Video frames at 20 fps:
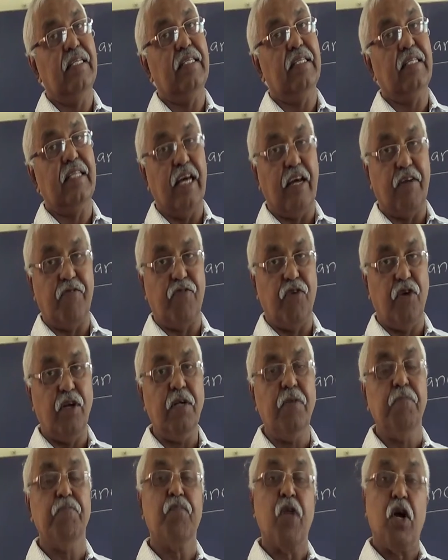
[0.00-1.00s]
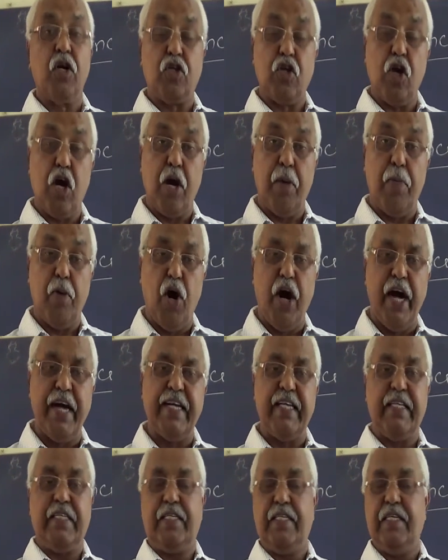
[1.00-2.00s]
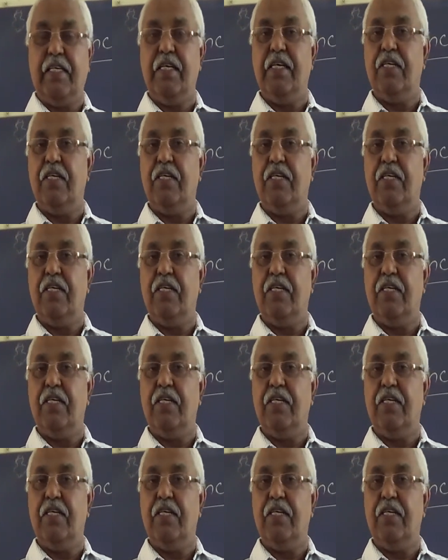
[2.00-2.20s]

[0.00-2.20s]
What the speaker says: Therefore, to avoid